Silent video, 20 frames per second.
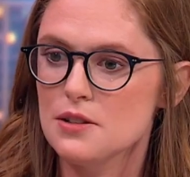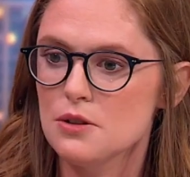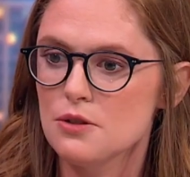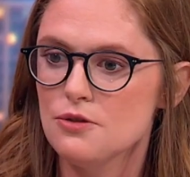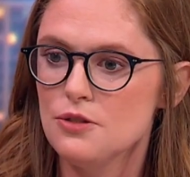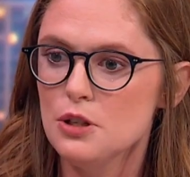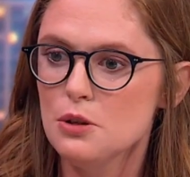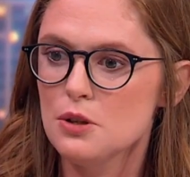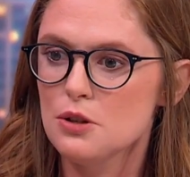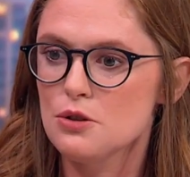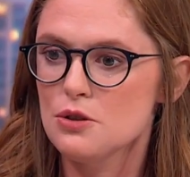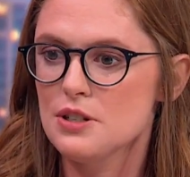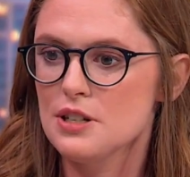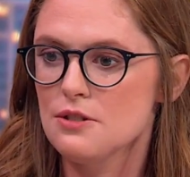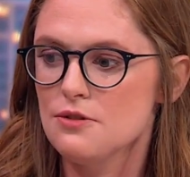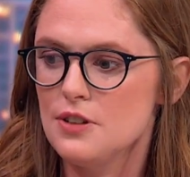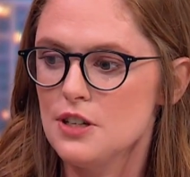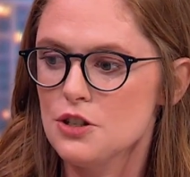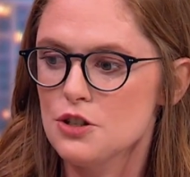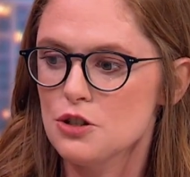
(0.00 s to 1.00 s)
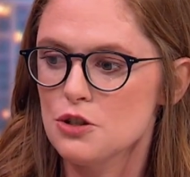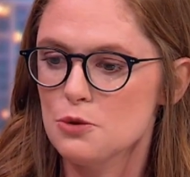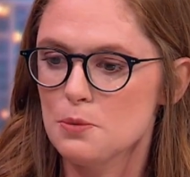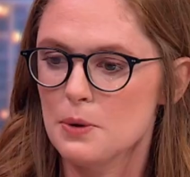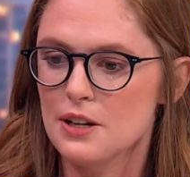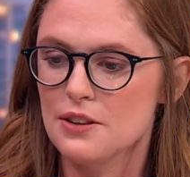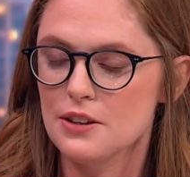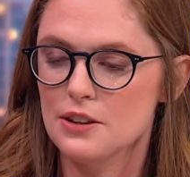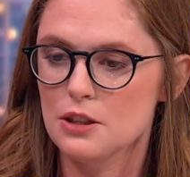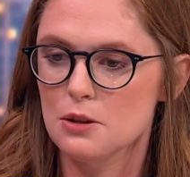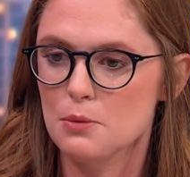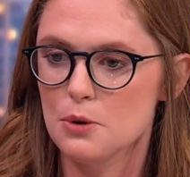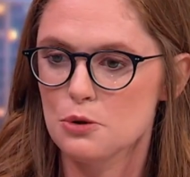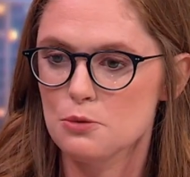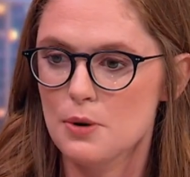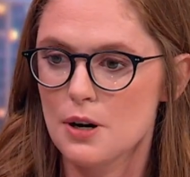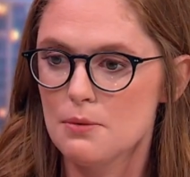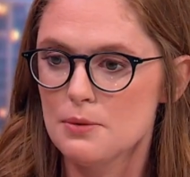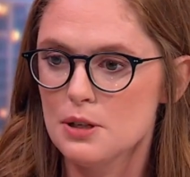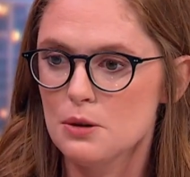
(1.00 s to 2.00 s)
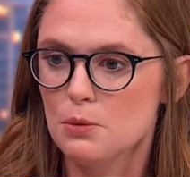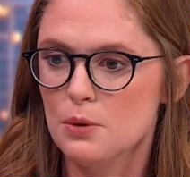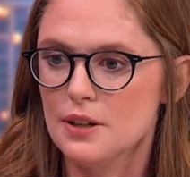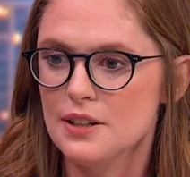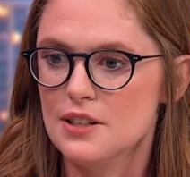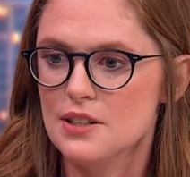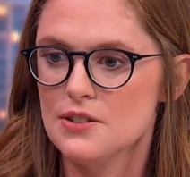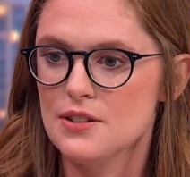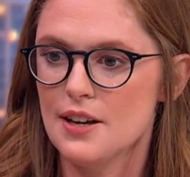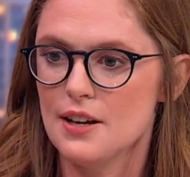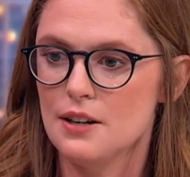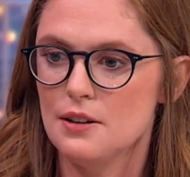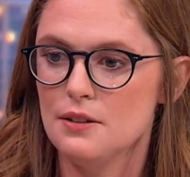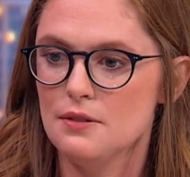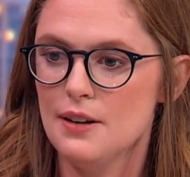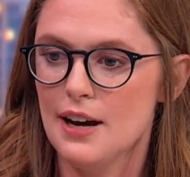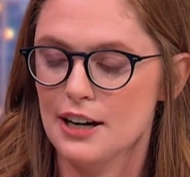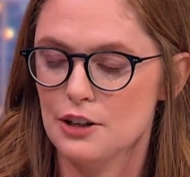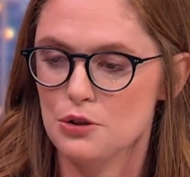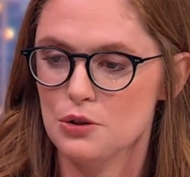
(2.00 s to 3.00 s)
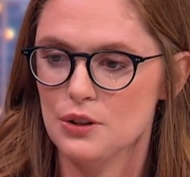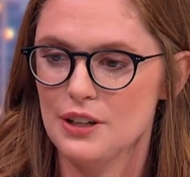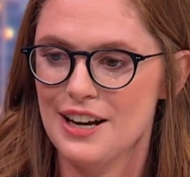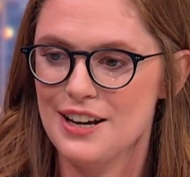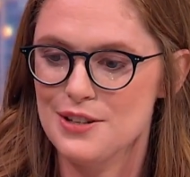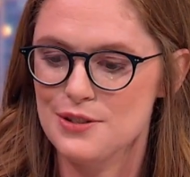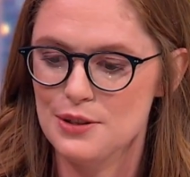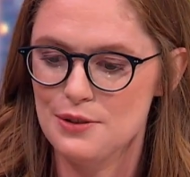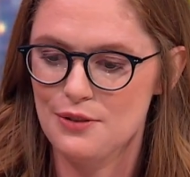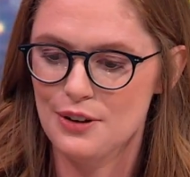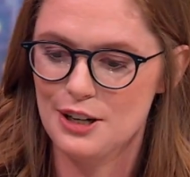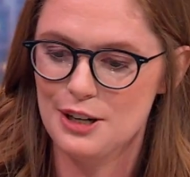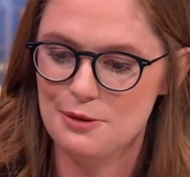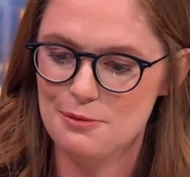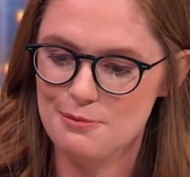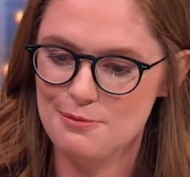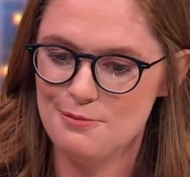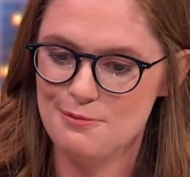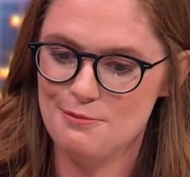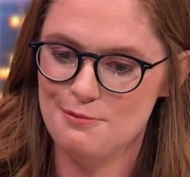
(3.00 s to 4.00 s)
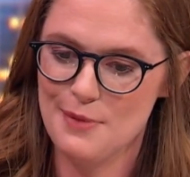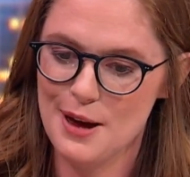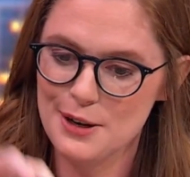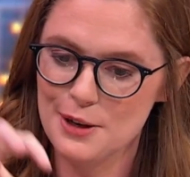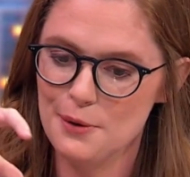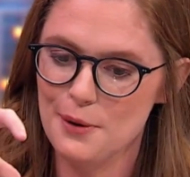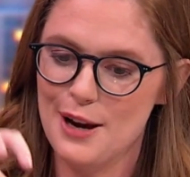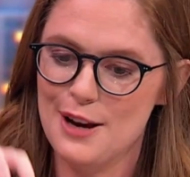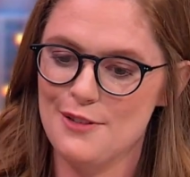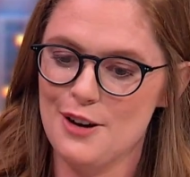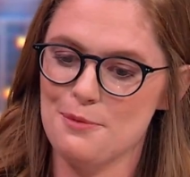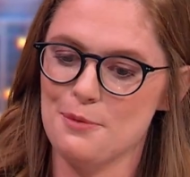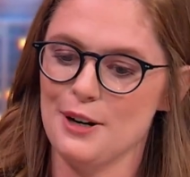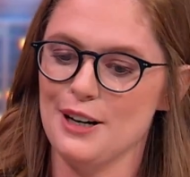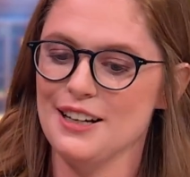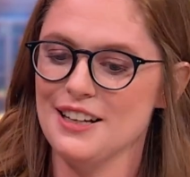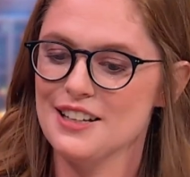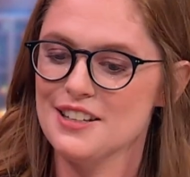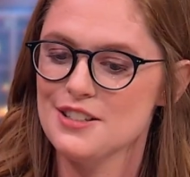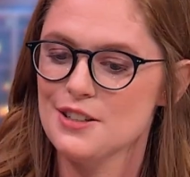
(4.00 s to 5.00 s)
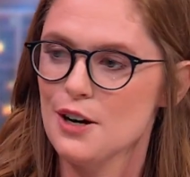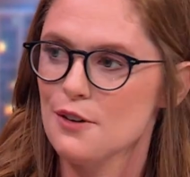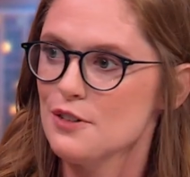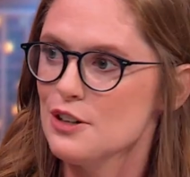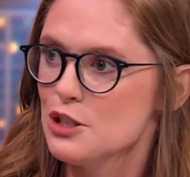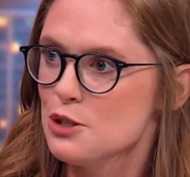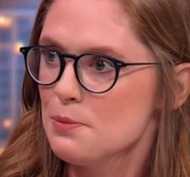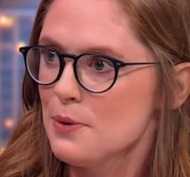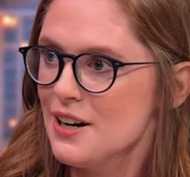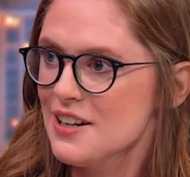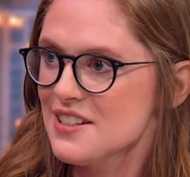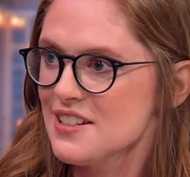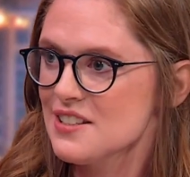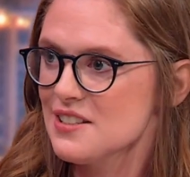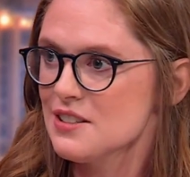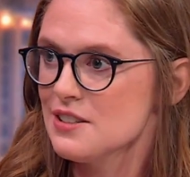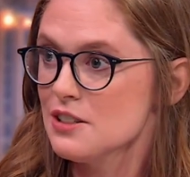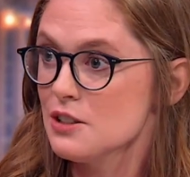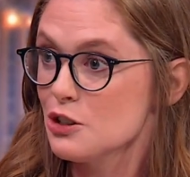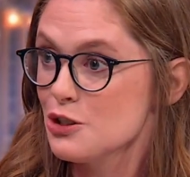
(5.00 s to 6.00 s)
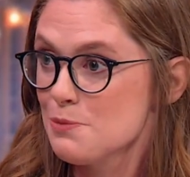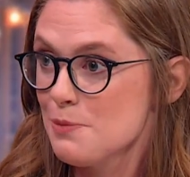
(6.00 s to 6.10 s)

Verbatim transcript: has a few interesting features, but I think the most prominent one is that it actually has a very meta way of upgrading its governance process and to